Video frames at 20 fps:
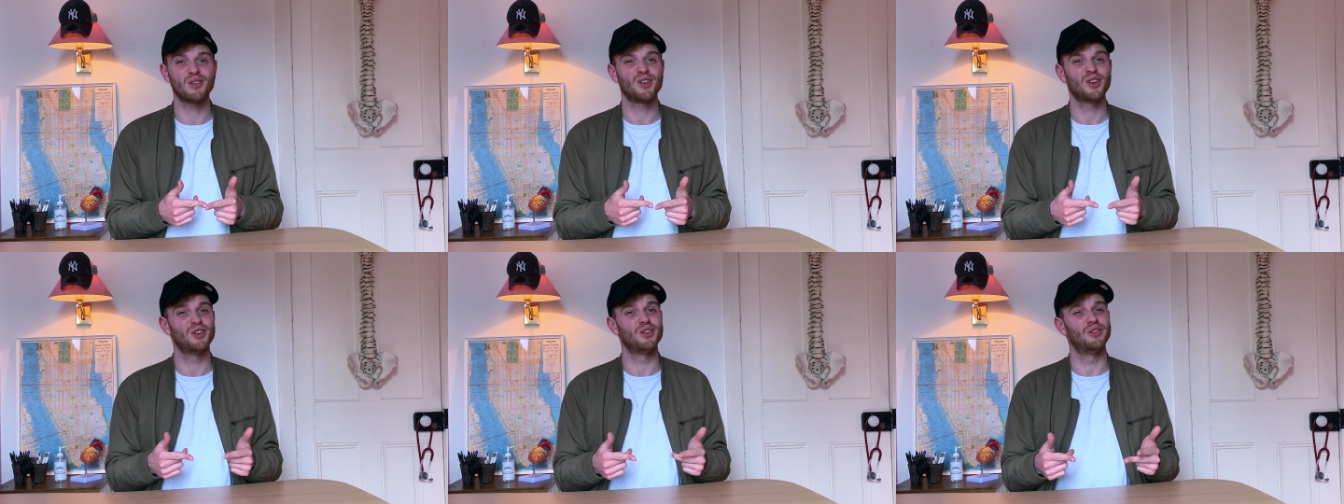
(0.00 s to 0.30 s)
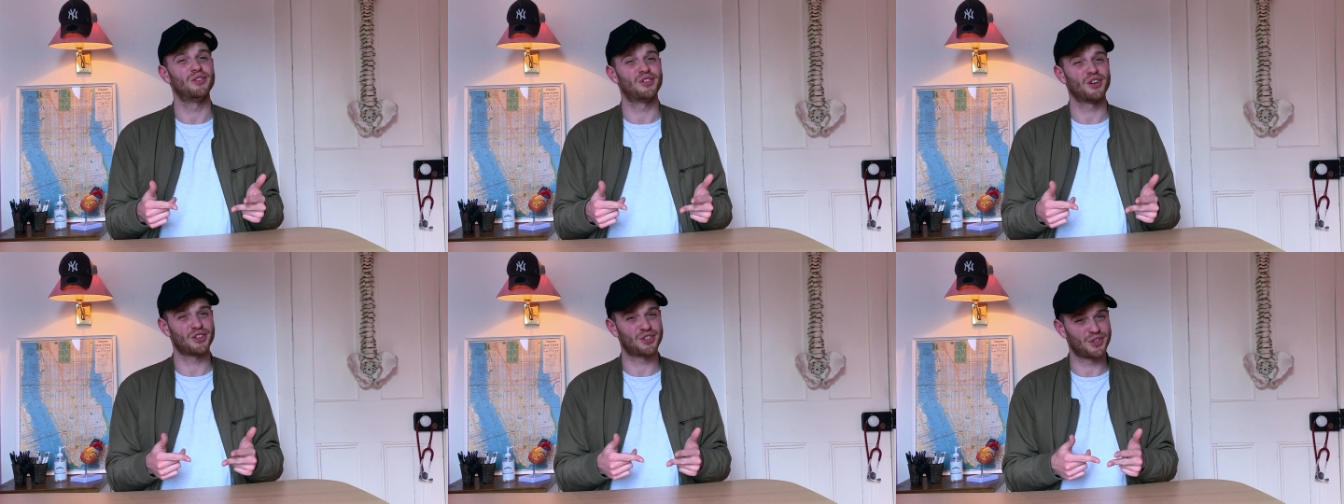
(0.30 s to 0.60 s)
you
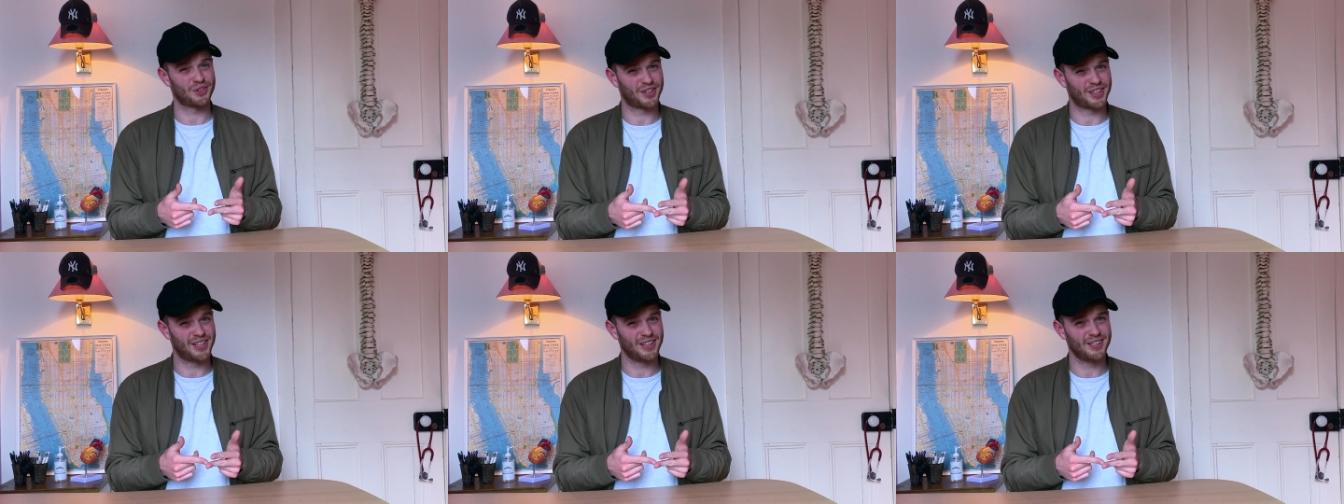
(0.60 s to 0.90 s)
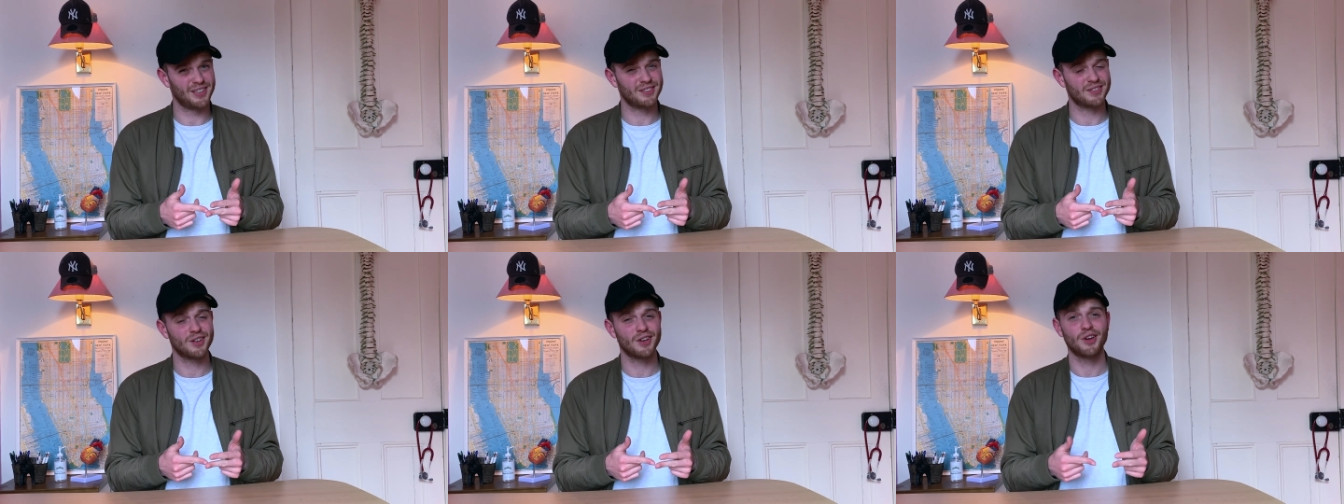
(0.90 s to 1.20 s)
touch your
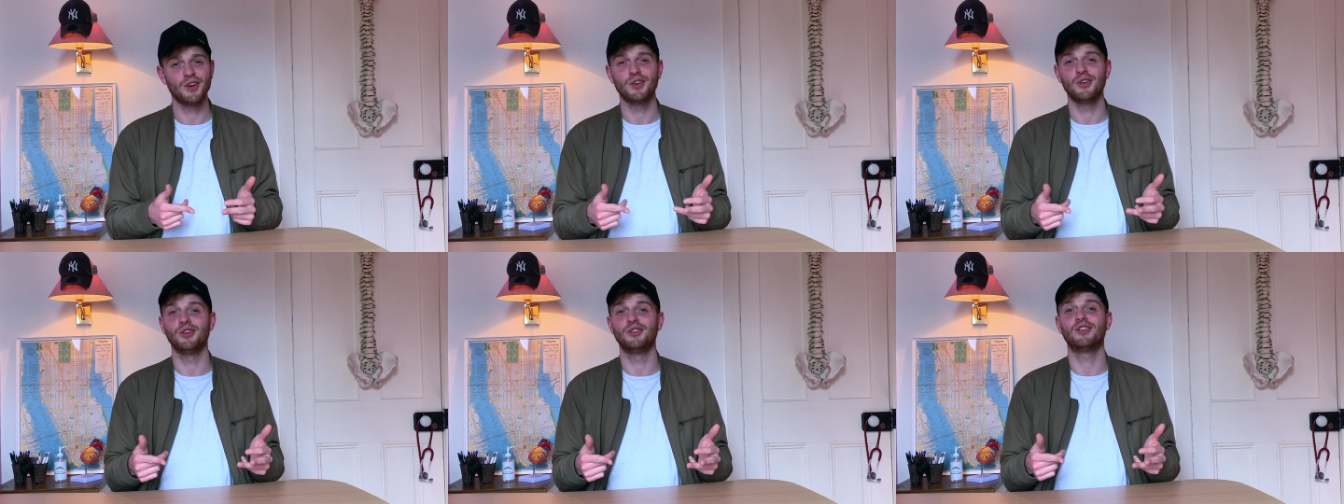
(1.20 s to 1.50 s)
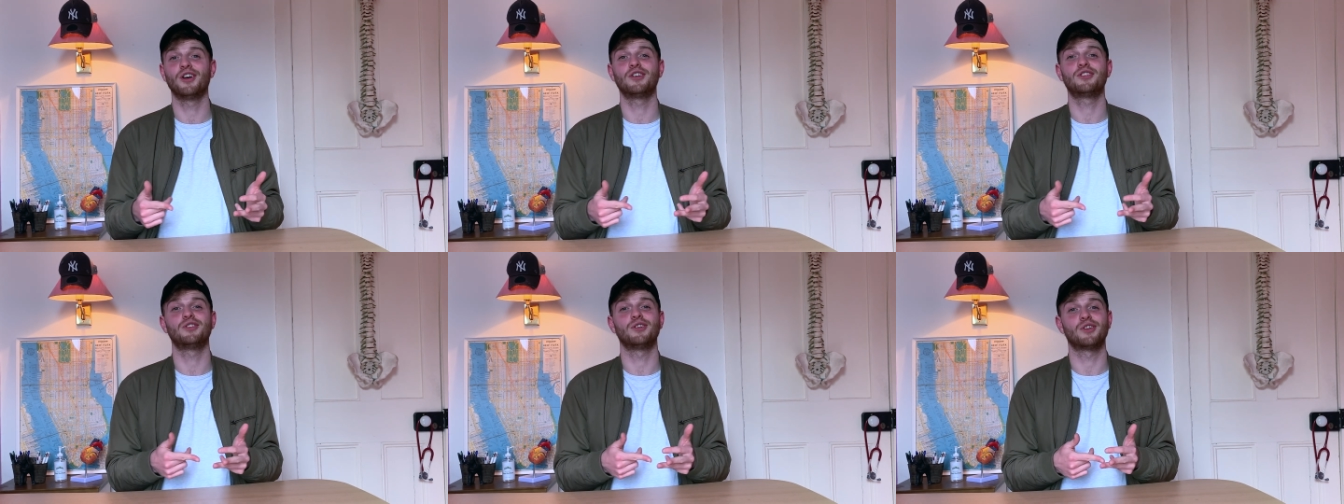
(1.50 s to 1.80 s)
keys, you
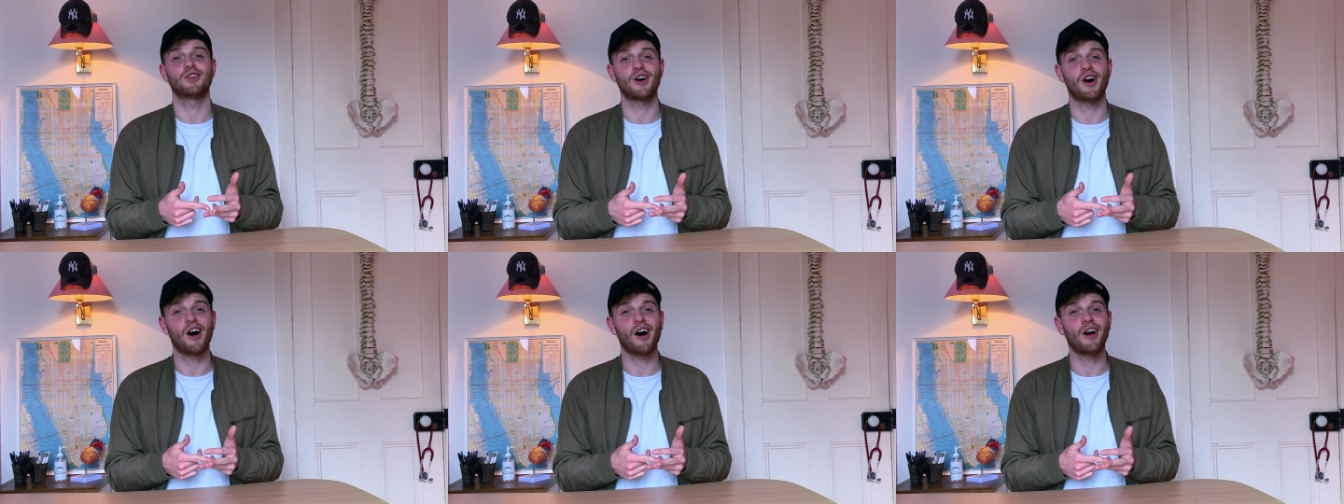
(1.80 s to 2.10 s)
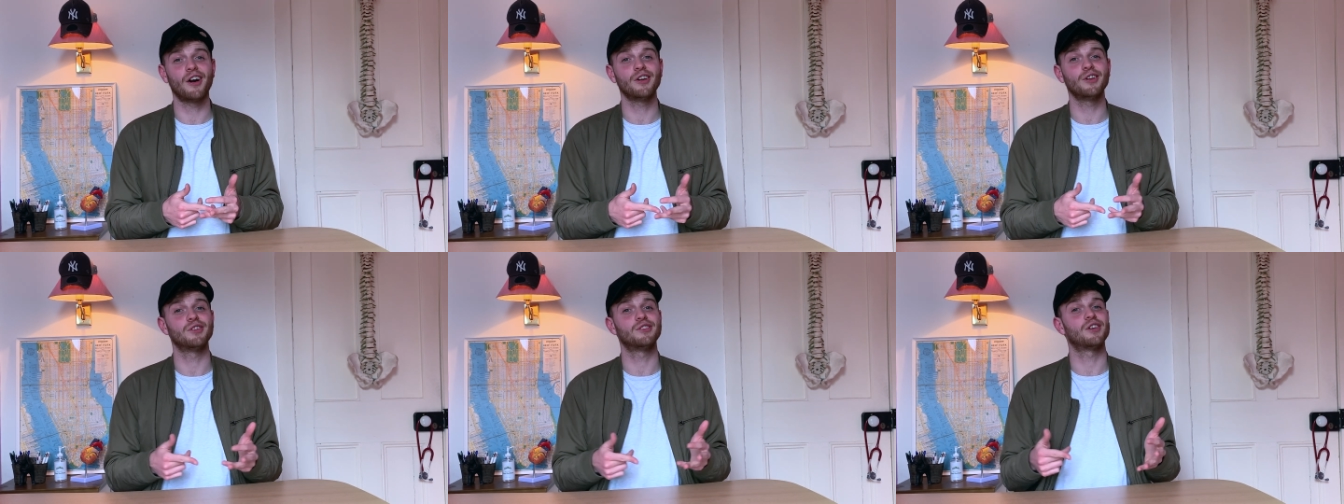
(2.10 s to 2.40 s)
touch your car,
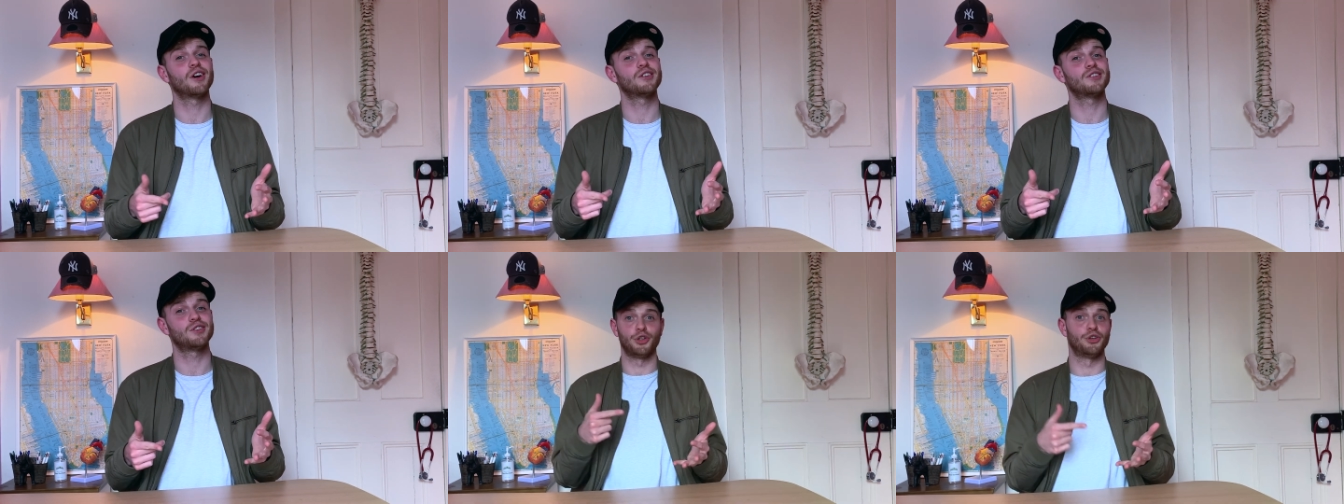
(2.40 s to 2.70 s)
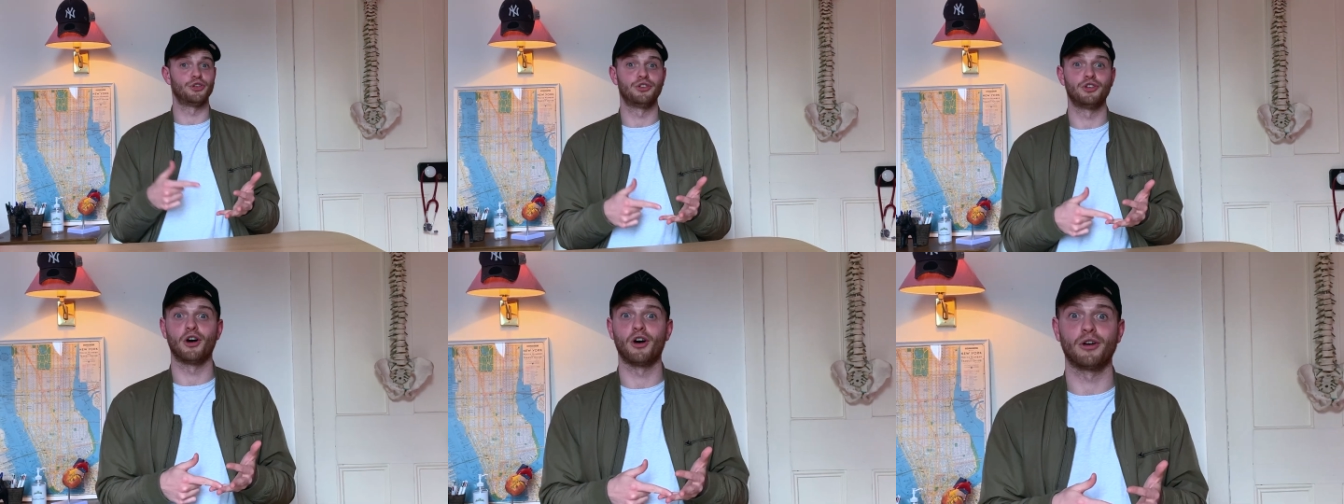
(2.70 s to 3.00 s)
you touch your
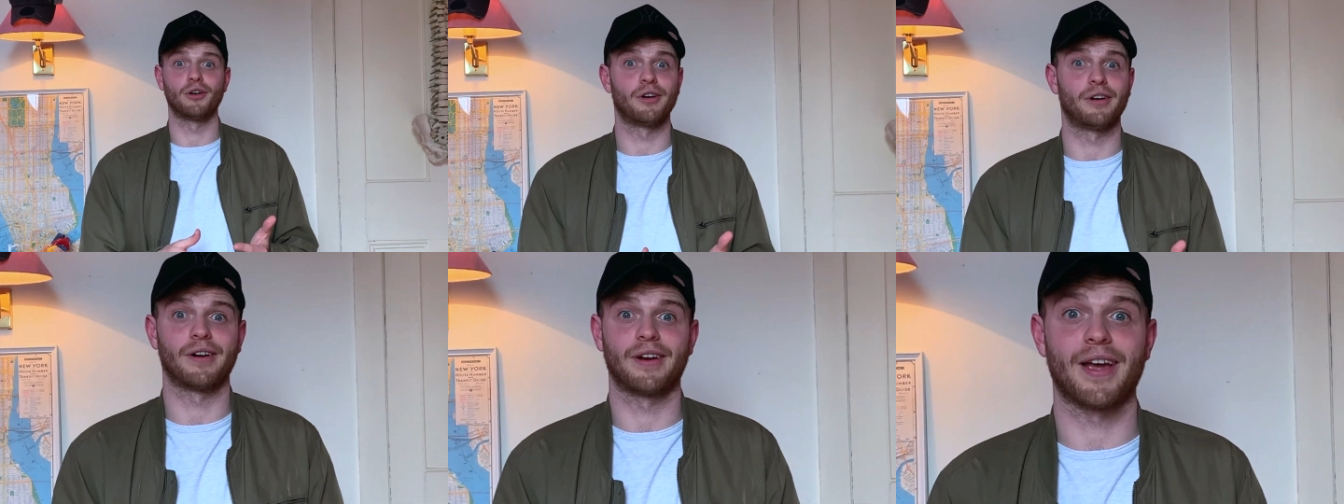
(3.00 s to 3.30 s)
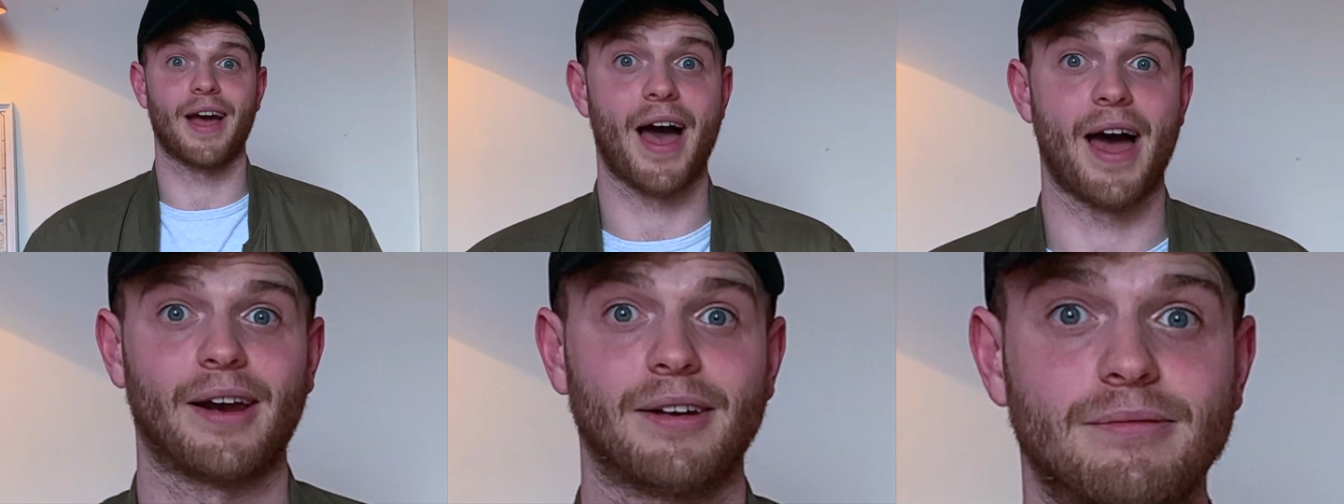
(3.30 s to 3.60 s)
dog or your
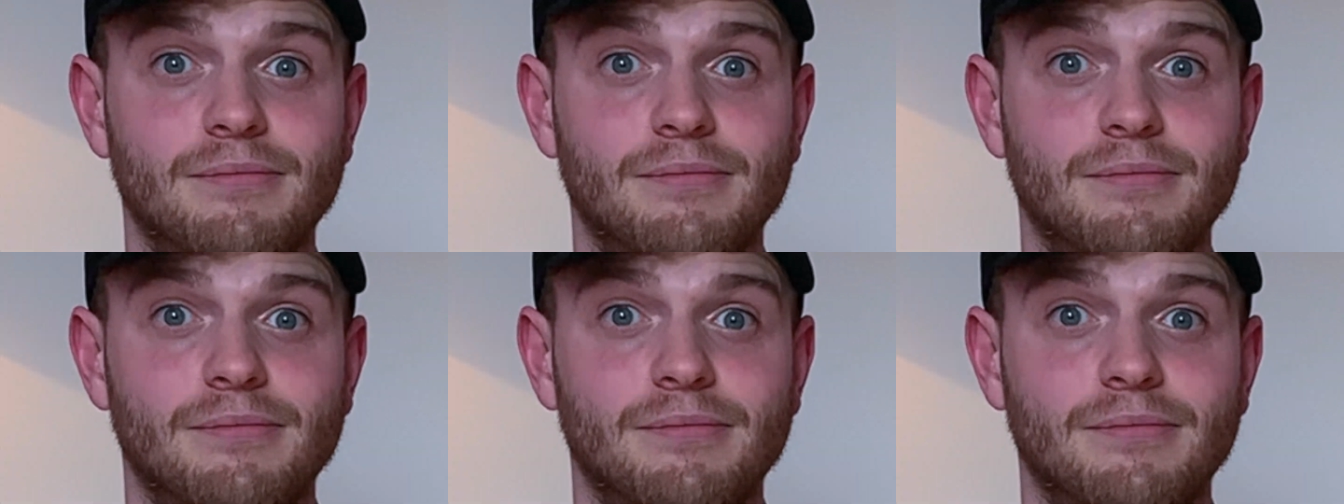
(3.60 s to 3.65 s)
cat.